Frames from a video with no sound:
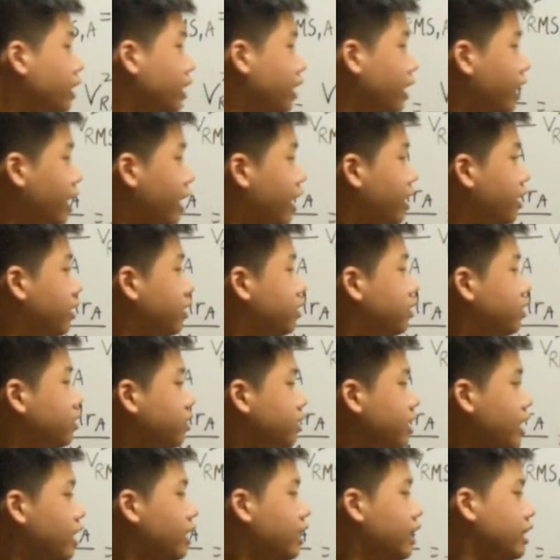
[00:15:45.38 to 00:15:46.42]
And
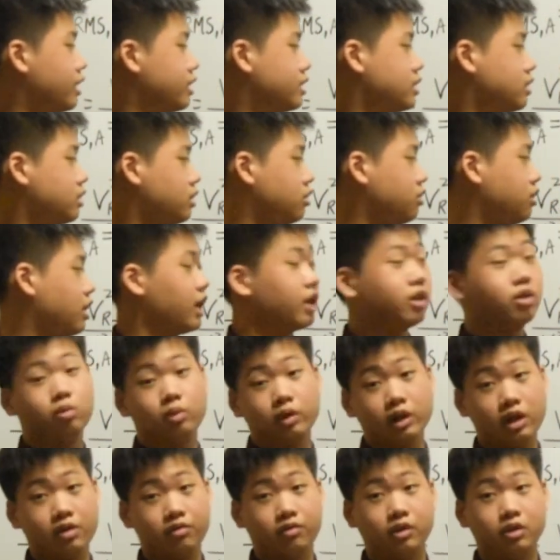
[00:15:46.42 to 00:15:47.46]
at last, you get
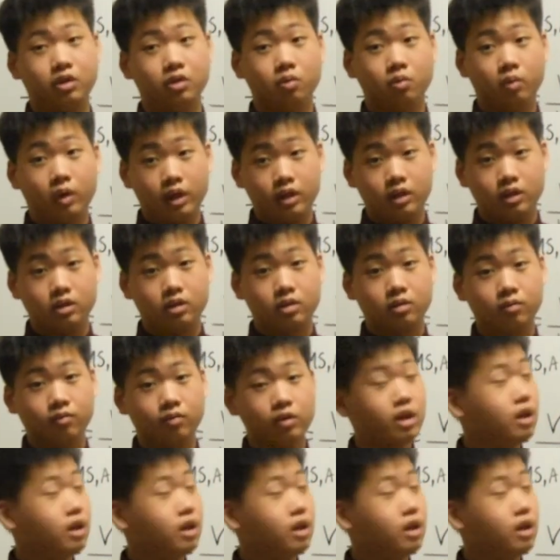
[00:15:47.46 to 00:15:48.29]
whatever you want.